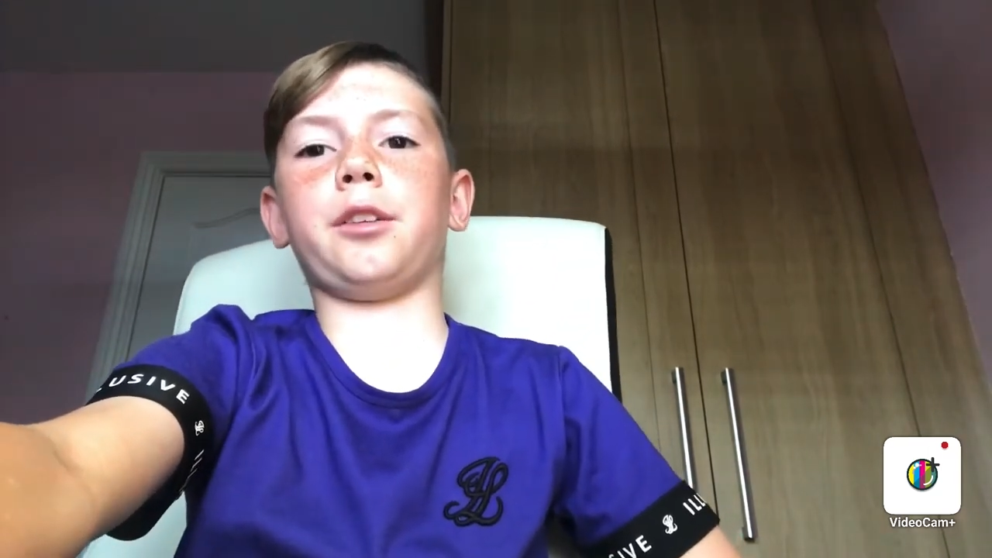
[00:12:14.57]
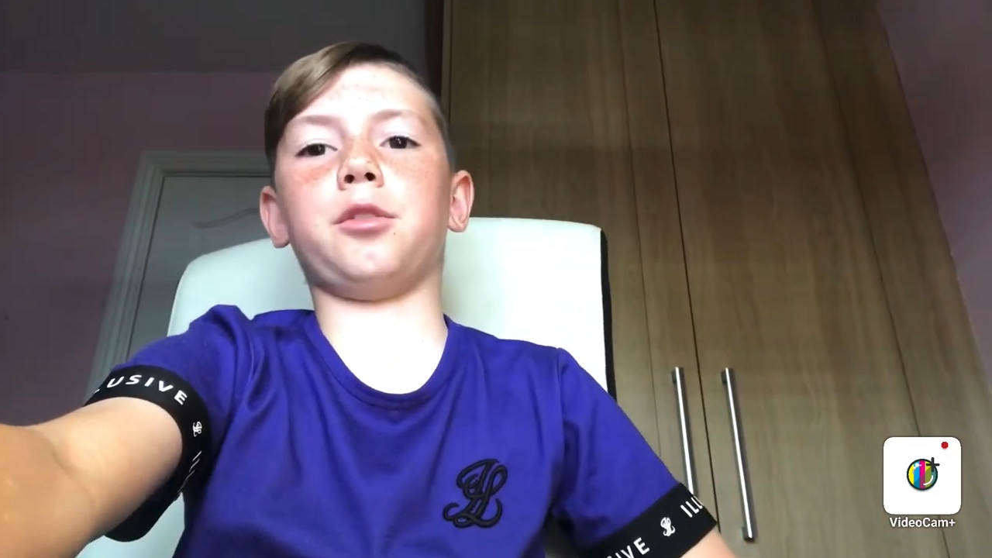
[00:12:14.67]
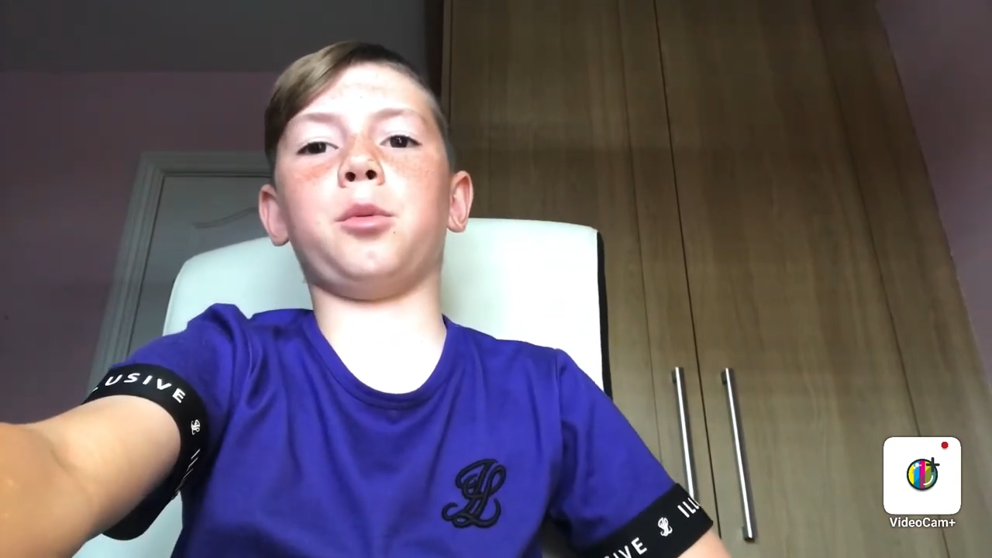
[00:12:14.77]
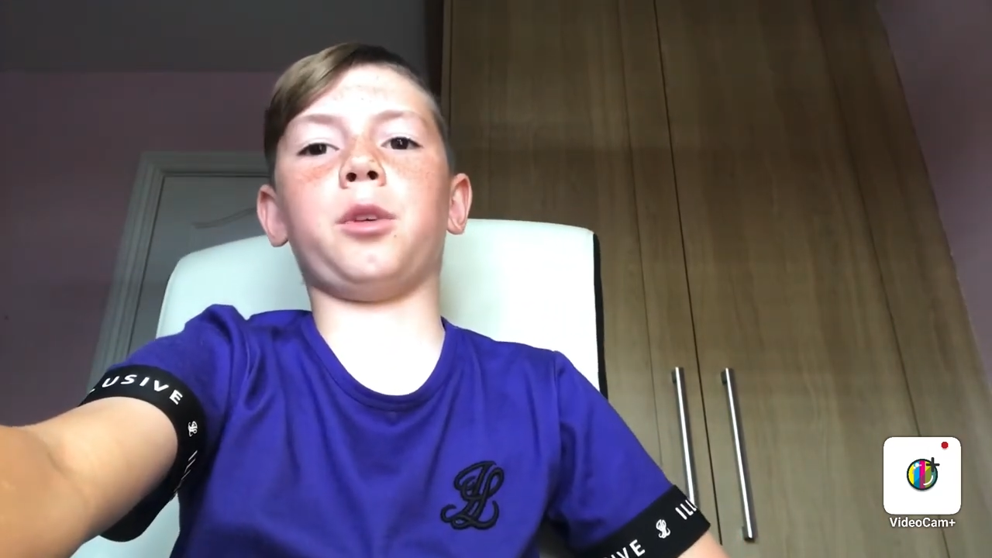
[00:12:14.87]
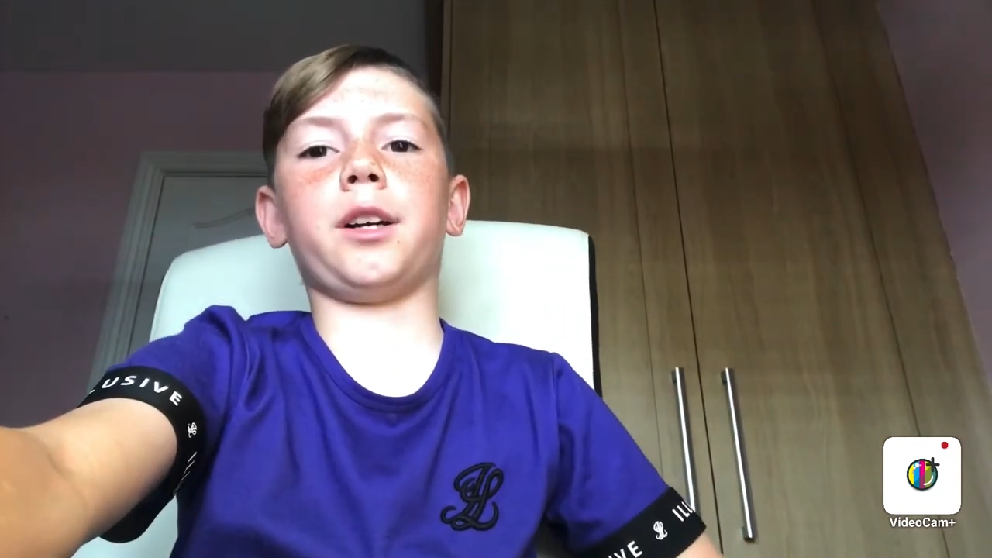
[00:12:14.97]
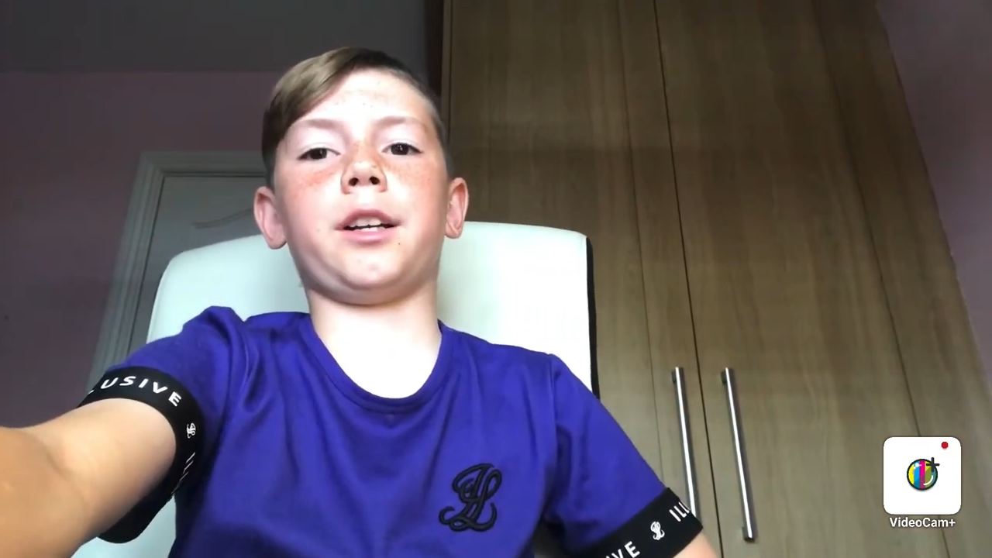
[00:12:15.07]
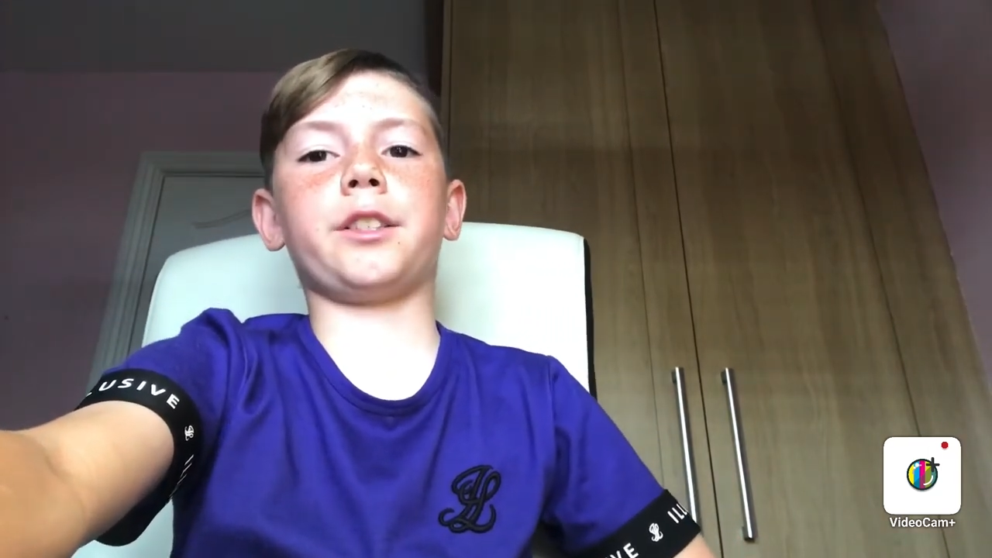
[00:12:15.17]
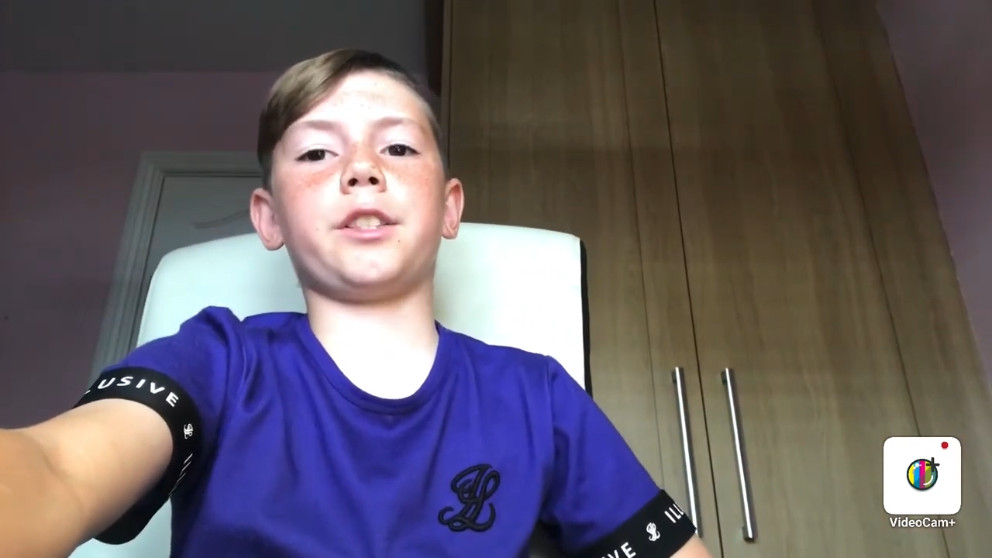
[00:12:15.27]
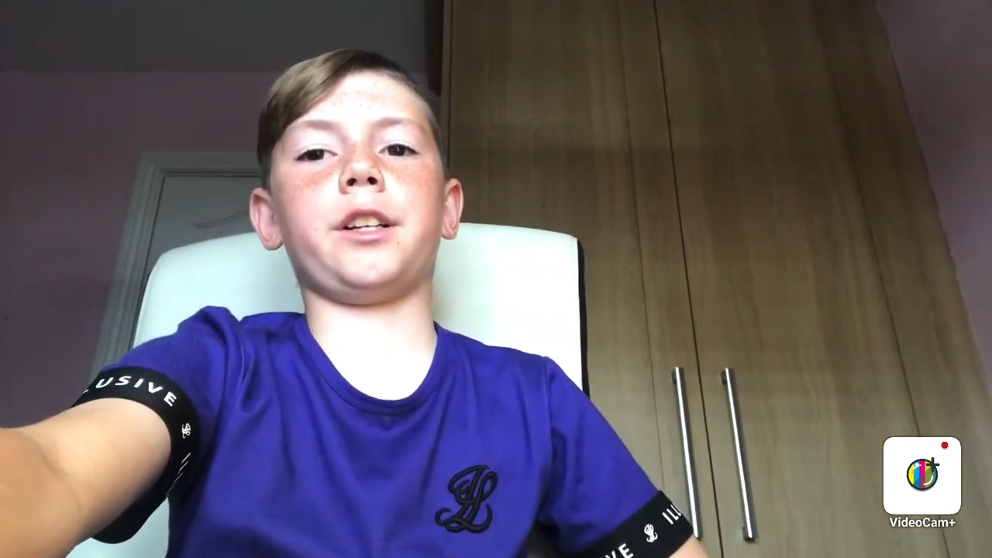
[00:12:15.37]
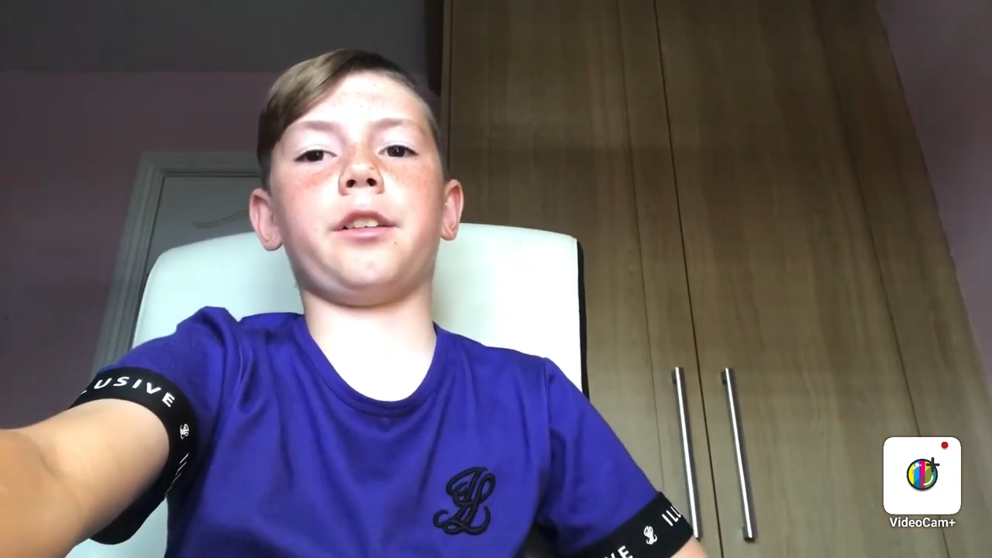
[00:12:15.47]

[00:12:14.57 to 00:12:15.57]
good while, actually.